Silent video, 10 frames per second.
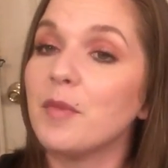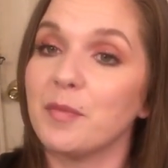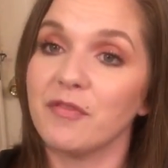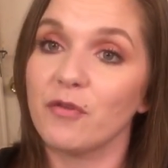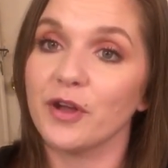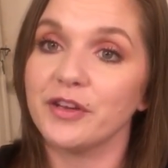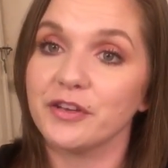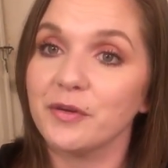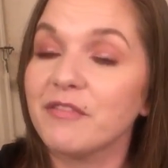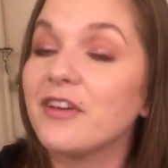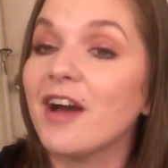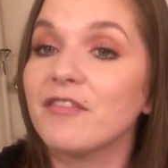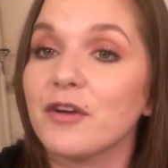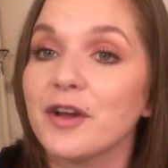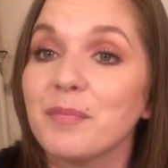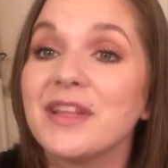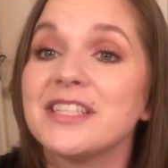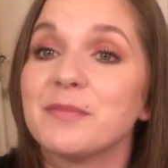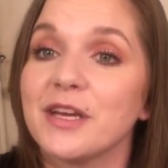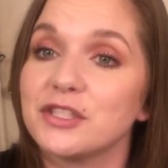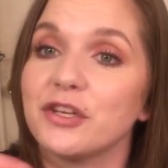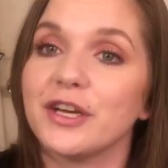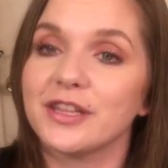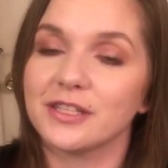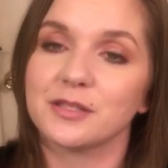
But before you do, if you haven't already, please make sure you hit the